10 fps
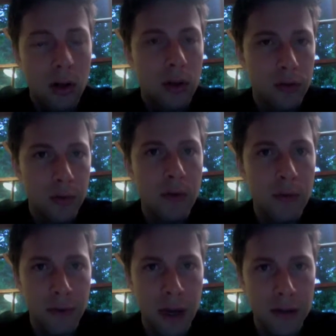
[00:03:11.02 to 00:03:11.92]
3
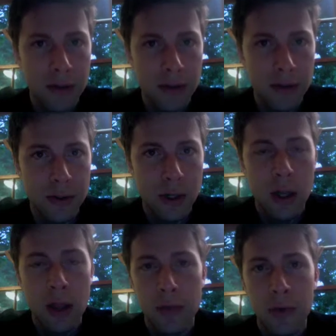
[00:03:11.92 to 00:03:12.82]
reflections.
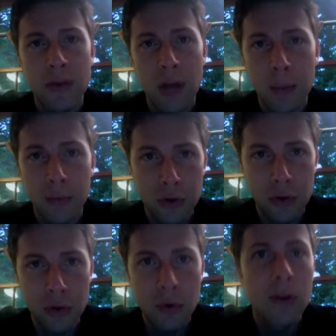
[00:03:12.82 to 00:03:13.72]
3 times
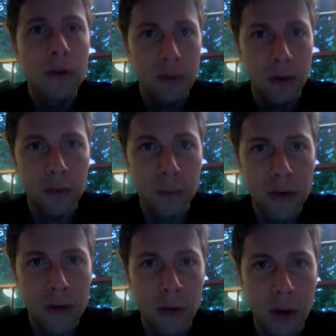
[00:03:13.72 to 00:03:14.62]
2, 6
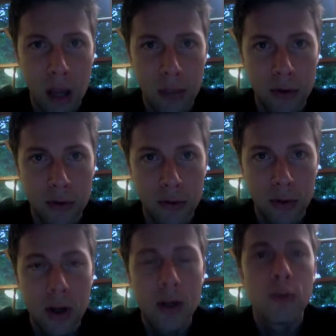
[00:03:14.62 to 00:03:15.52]
Metro habits.
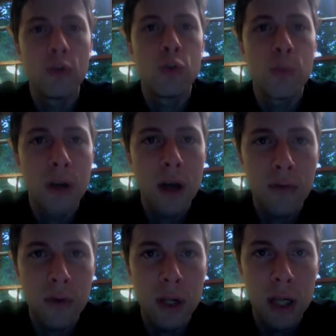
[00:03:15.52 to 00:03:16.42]
You should be
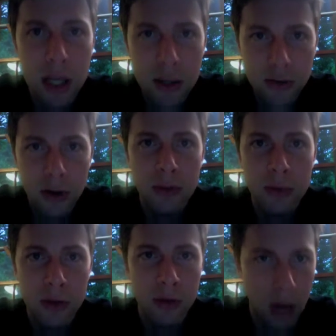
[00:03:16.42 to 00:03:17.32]
covering each of the
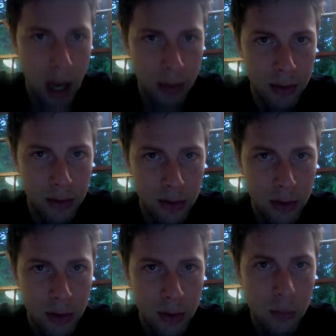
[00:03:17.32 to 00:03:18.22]
Metro habits
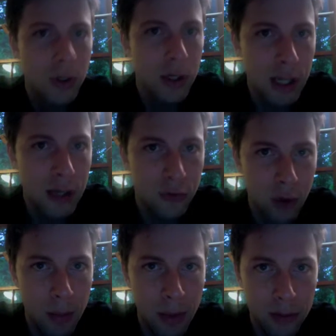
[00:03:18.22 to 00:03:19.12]
each
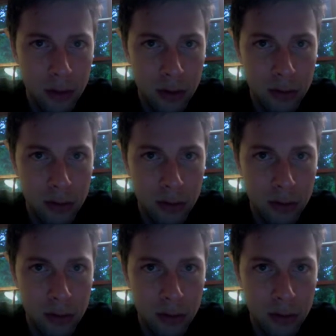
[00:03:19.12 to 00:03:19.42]
trimester.